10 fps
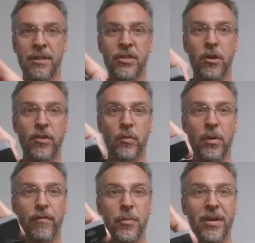These cards are
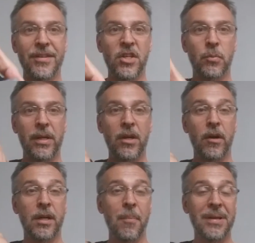printed from the United States Playing
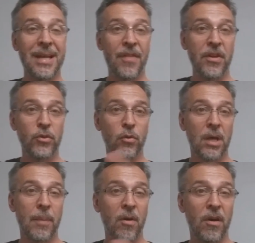Card Company and they do come